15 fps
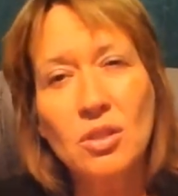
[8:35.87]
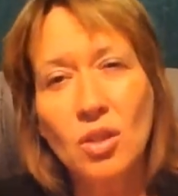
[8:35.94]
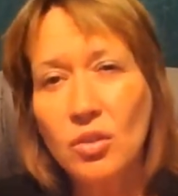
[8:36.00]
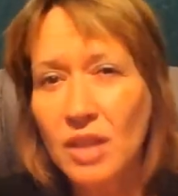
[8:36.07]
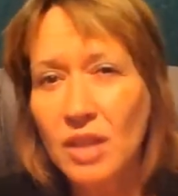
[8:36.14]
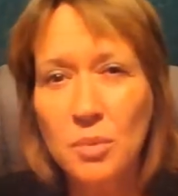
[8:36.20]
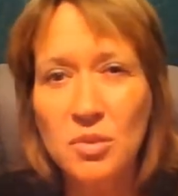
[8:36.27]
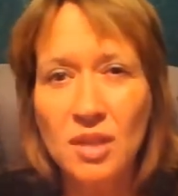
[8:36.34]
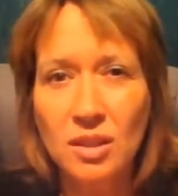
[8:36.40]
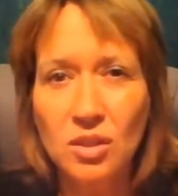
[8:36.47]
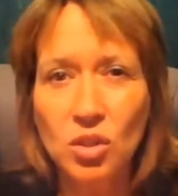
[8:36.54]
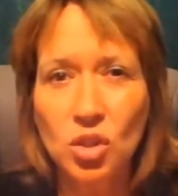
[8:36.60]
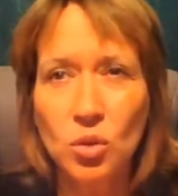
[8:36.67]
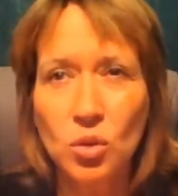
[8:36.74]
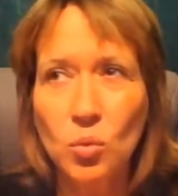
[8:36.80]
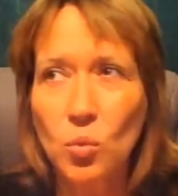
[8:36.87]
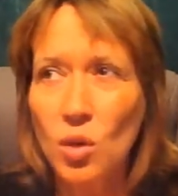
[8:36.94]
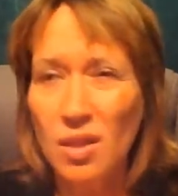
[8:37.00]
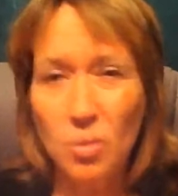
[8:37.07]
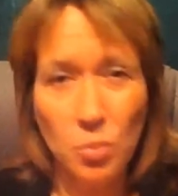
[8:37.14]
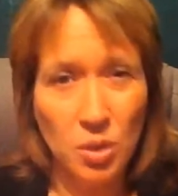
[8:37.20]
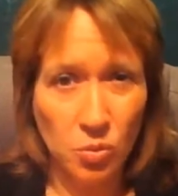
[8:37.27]
a lot of times that you do
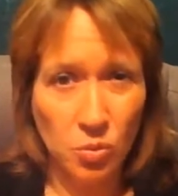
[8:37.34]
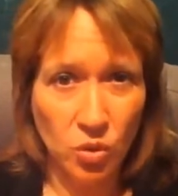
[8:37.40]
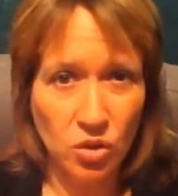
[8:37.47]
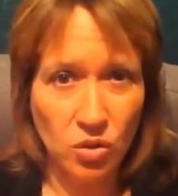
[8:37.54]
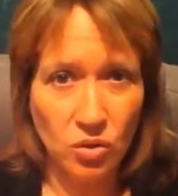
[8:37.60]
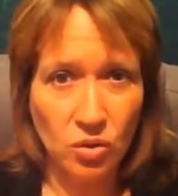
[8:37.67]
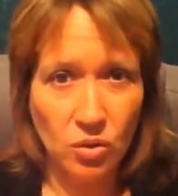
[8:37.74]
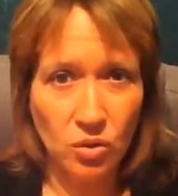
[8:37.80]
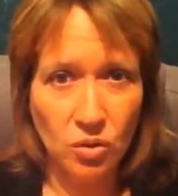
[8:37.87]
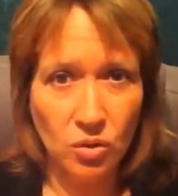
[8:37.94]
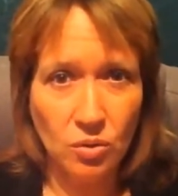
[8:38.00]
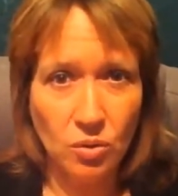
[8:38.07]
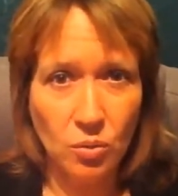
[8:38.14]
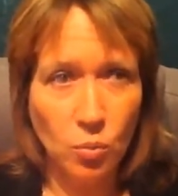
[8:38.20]
what other people want you to do,